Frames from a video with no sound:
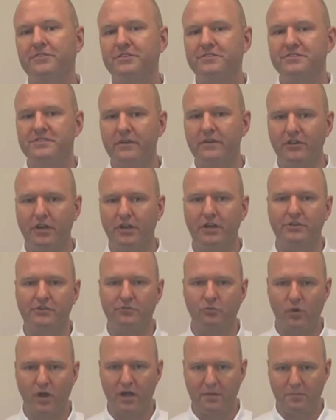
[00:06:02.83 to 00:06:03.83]
at the
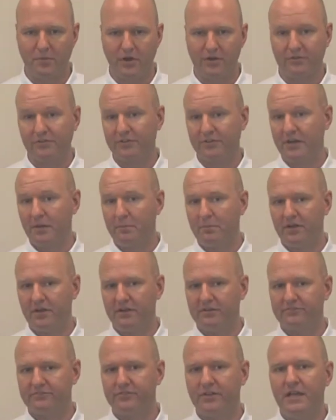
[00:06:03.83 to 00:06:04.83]
700 watt model and
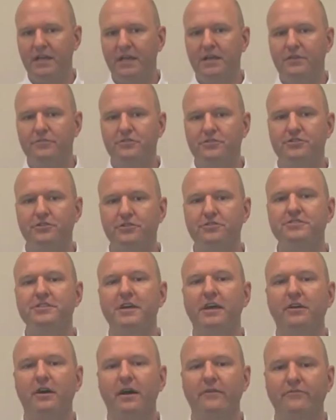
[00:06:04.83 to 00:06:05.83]
above, the
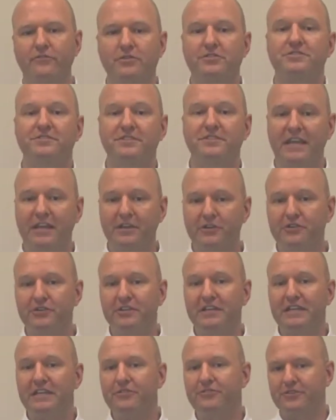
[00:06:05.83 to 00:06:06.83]
SureSine offers standard
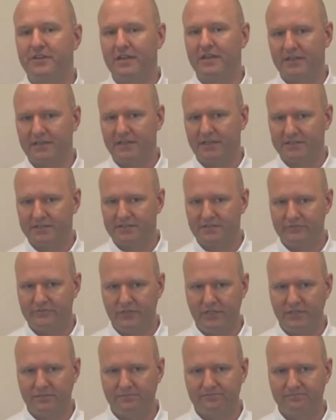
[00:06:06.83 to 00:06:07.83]
Ethernet
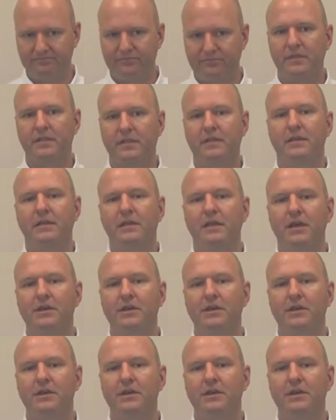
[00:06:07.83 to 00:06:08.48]
connectivity.